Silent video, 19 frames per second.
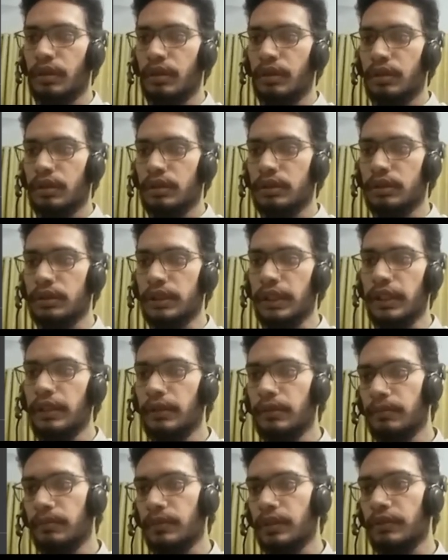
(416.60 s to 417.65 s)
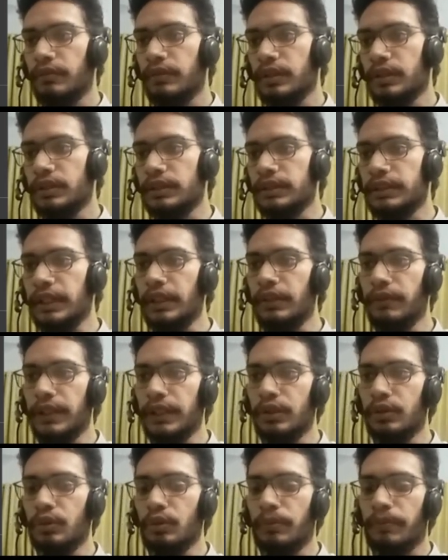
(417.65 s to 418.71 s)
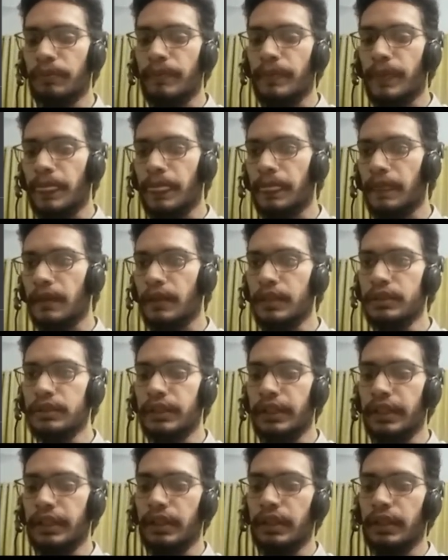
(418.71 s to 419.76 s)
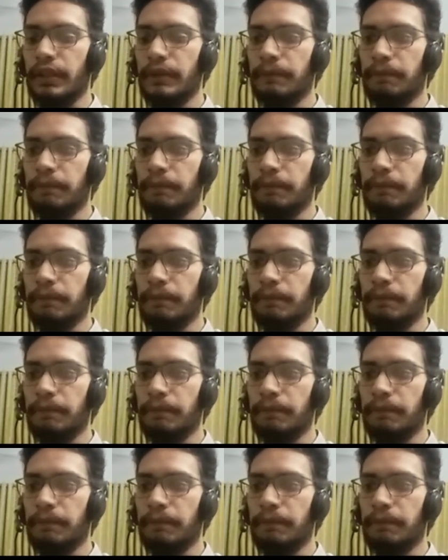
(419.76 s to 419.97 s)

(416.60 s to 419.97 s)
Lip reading: z, if this z value is greater than